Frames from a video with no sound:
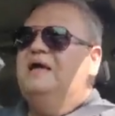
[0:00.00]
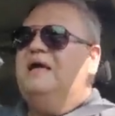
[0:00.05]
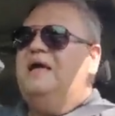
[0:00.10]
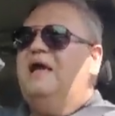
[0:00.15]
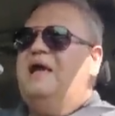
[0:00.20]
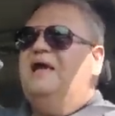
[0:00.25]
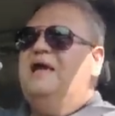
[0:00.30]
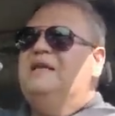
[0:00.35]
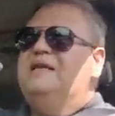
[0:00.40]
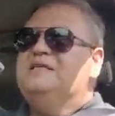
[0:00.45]

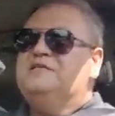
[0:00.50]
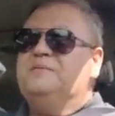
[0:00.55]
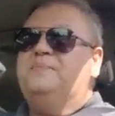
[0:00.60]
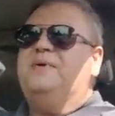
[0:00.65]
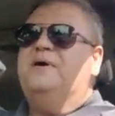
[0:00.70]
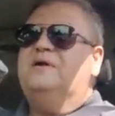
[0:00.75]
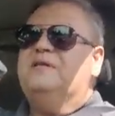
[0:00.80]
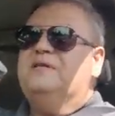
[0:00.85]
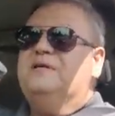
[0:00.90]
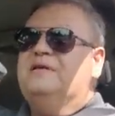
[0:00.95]
And it's
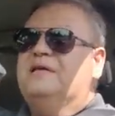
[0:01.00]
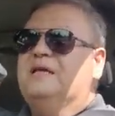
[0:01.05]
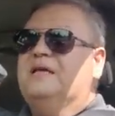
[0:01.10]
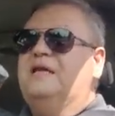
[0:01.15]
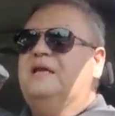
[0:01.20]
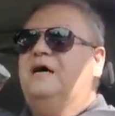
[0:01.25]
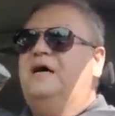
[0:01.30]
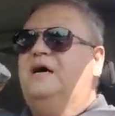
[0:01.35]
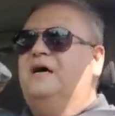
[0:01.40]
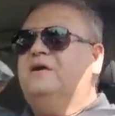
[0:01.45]
apparently going to get
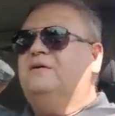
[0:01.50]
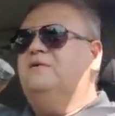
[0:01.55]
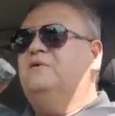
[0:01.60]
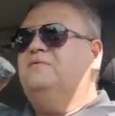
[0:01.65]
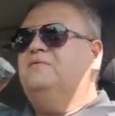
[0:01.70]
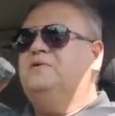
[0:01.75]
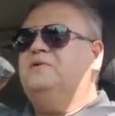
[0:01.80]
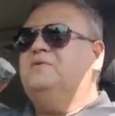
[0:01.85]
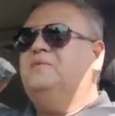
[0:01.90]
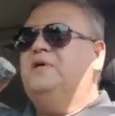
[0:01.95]
hotter
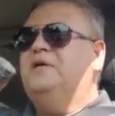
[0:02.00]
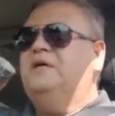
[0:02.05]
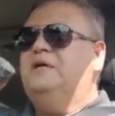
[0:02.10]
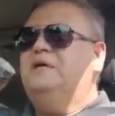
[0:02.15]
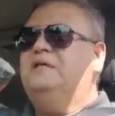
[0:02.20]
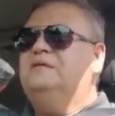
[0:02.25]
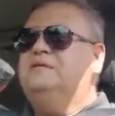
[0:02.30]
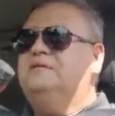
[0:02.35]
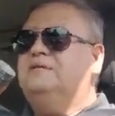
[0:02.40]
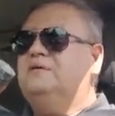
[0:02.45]
over the
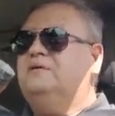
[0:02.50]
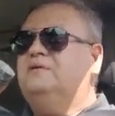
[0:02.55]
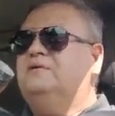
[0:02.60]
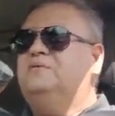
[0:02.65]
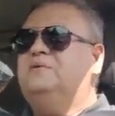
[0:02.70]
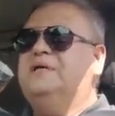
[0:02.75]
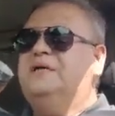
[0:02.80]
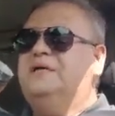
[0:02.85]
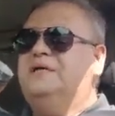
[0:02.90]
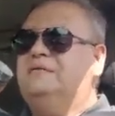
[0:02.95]
weekend. So
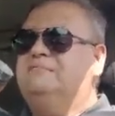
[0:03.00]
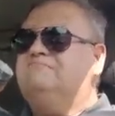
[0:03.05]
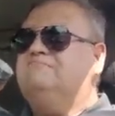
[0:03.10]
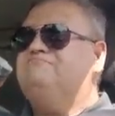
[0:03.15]
we got